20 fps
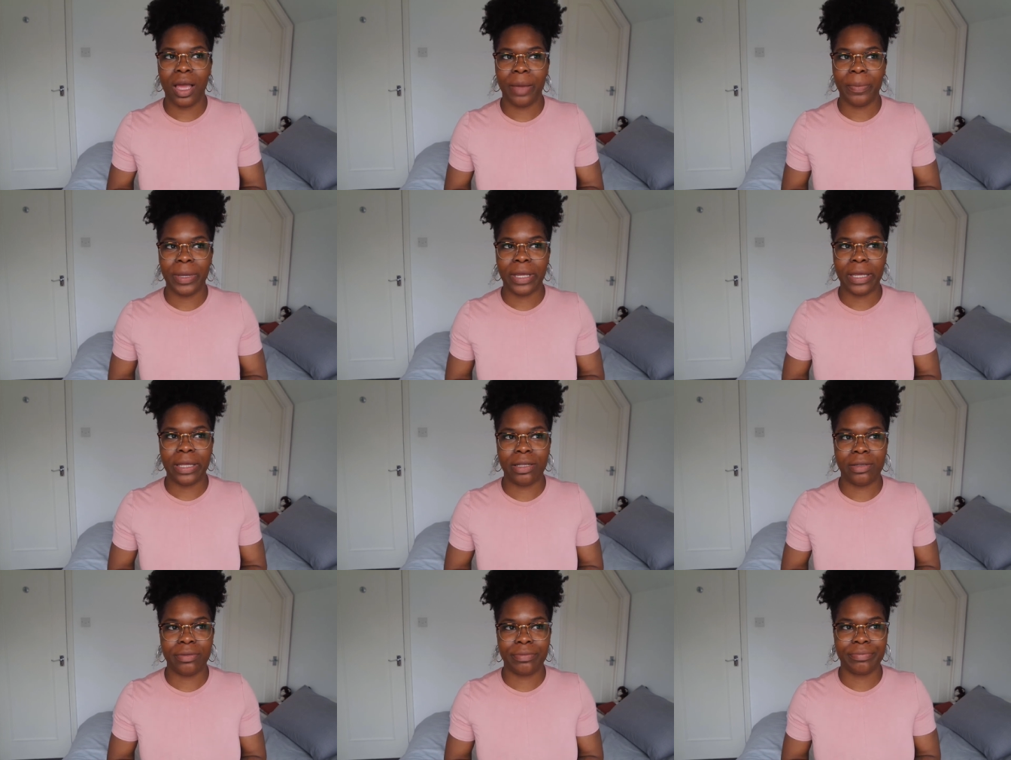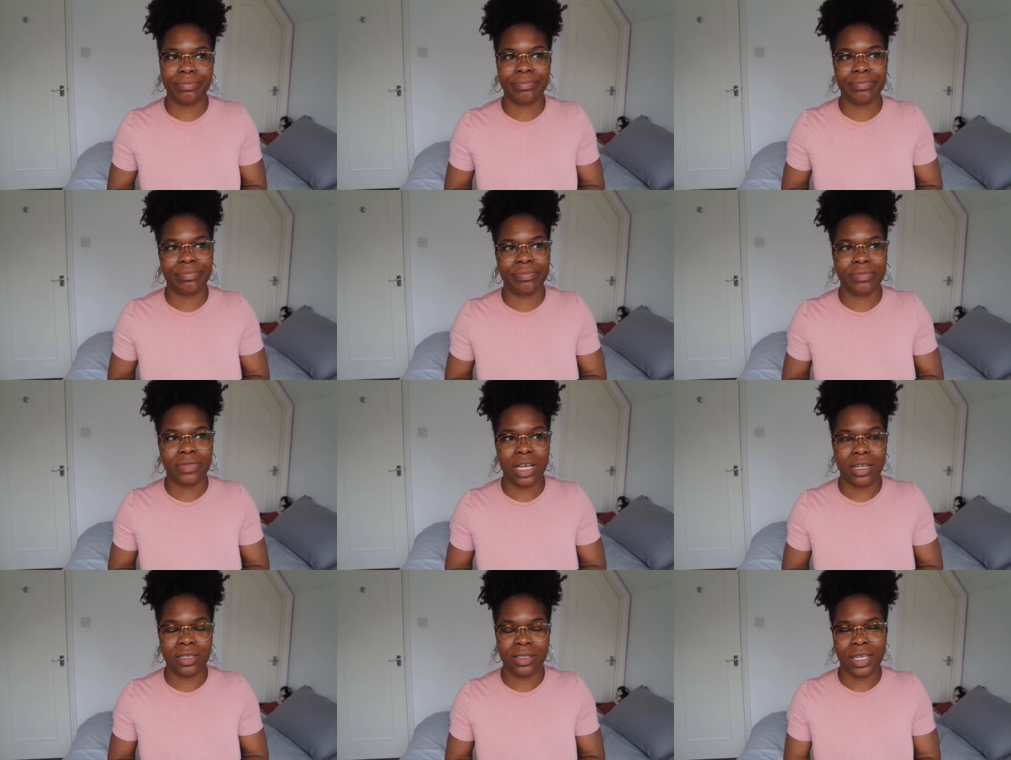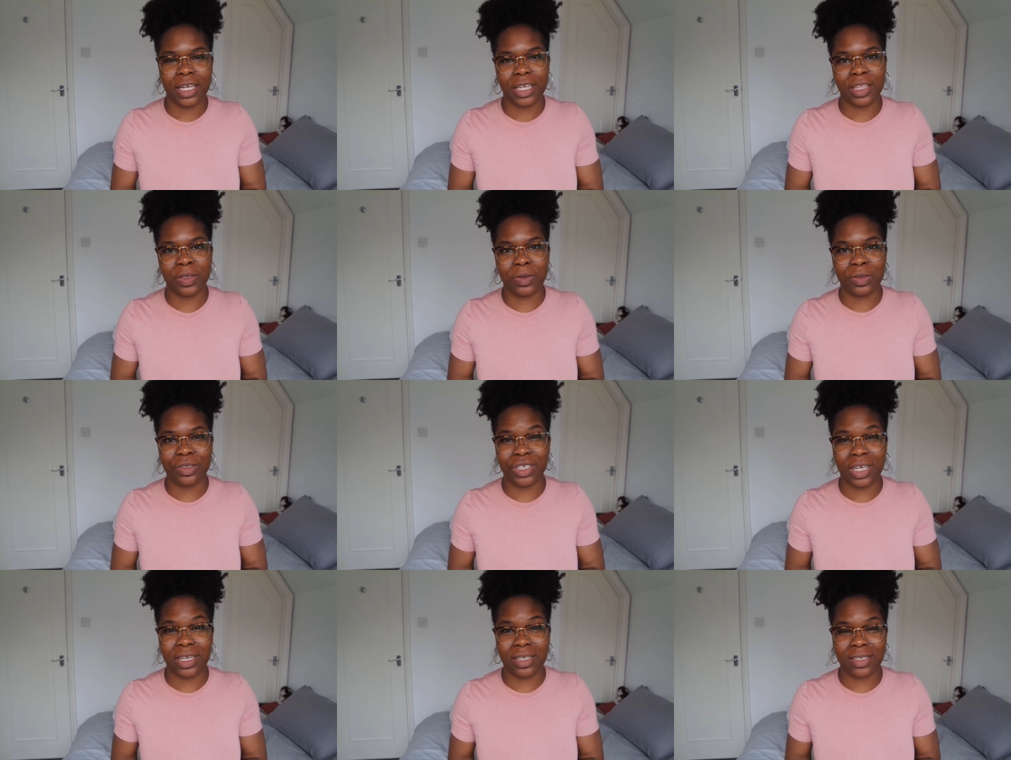I mean I'll take
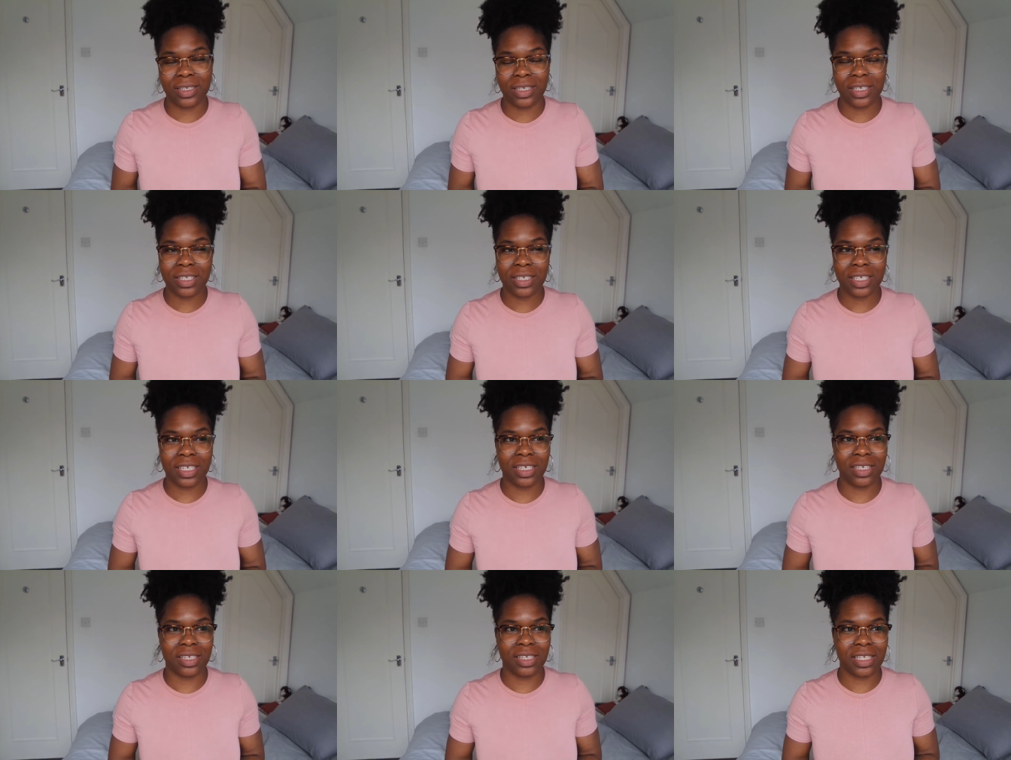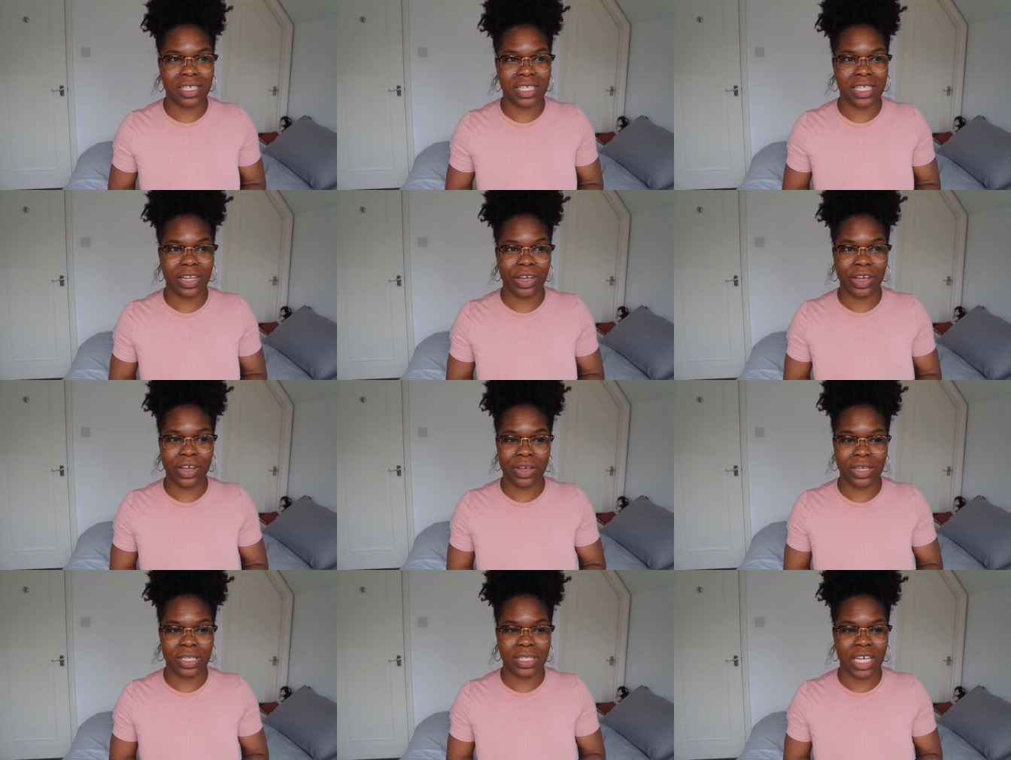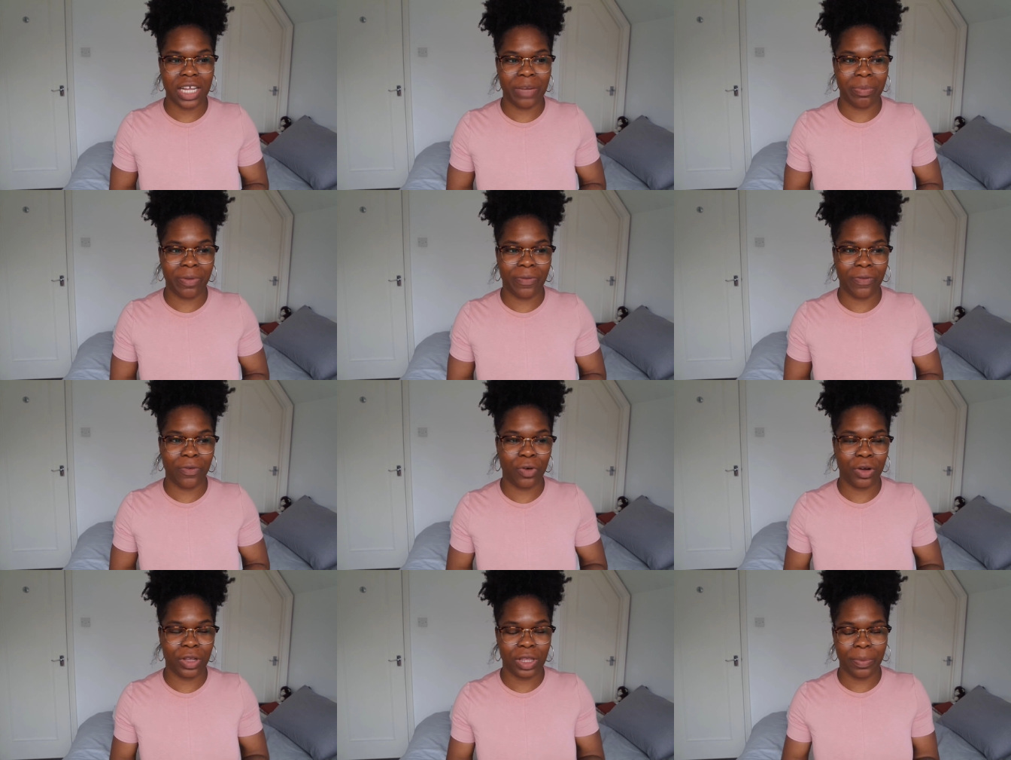those chances because like I said
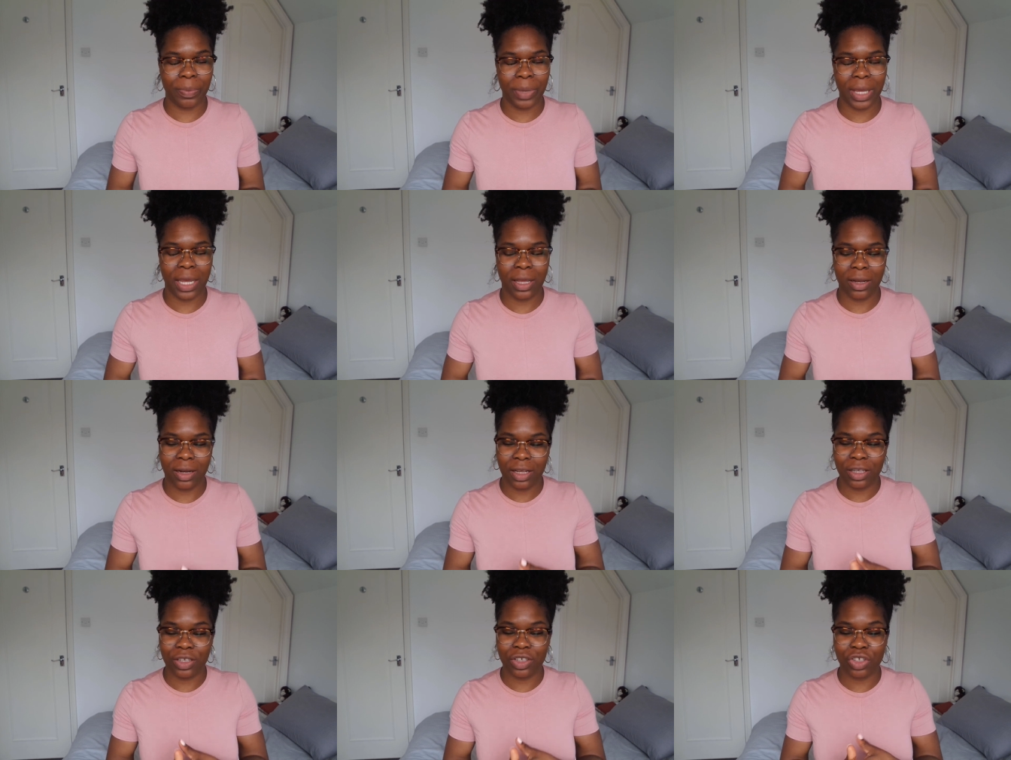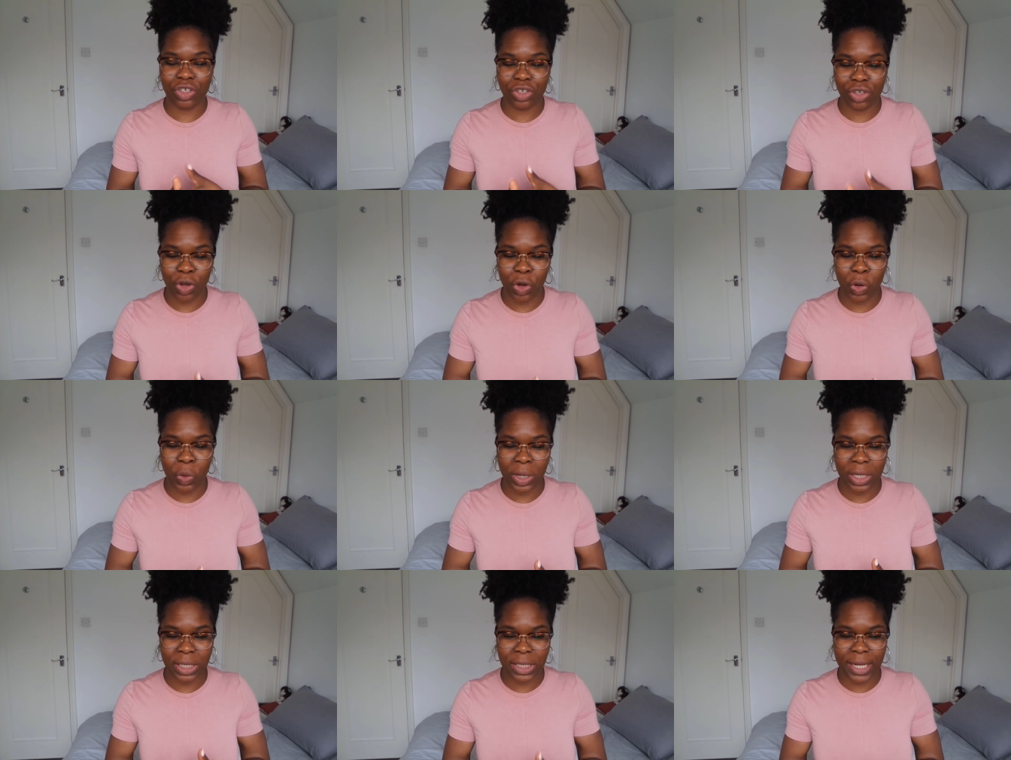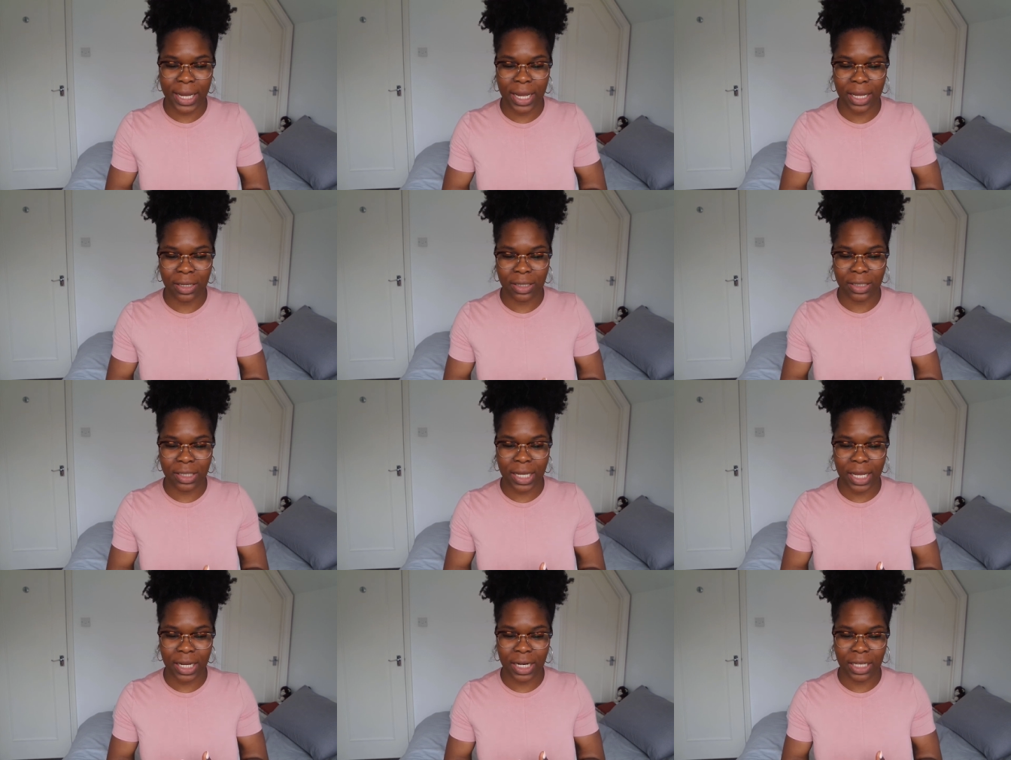before the pain is so
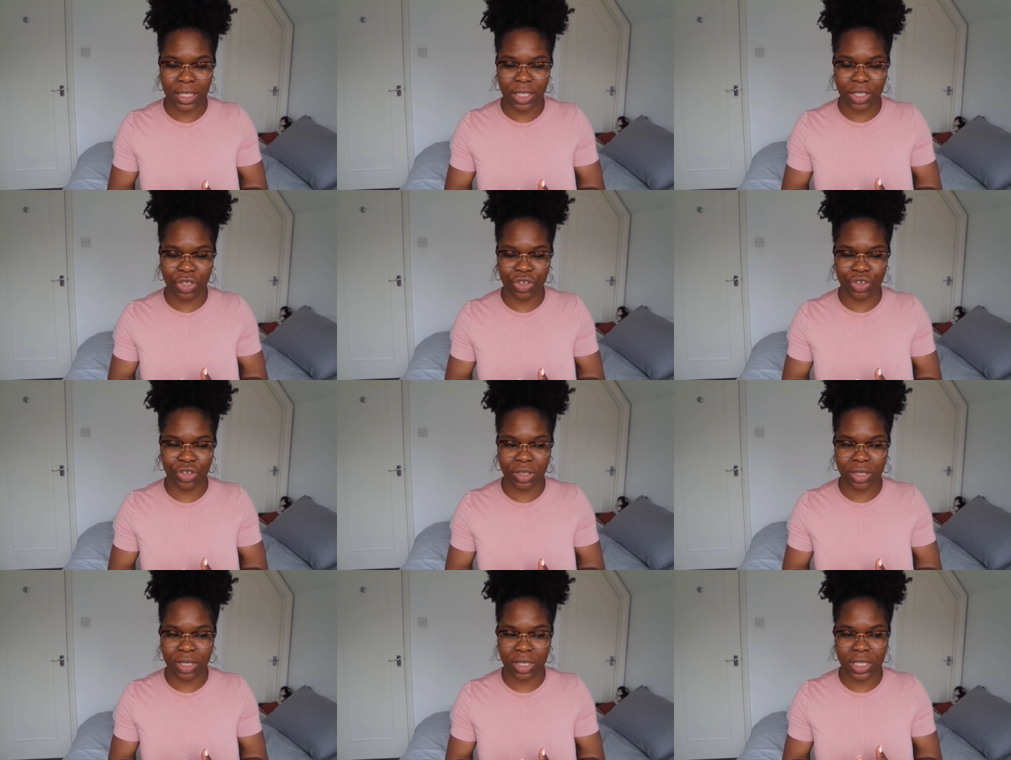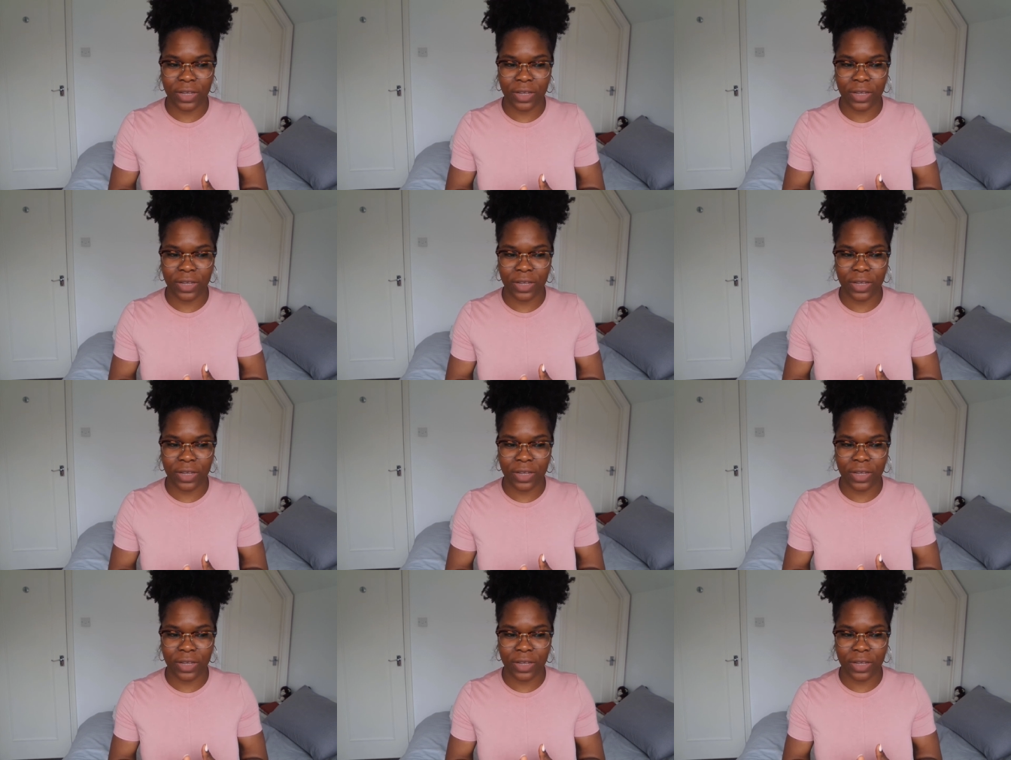intense and it's just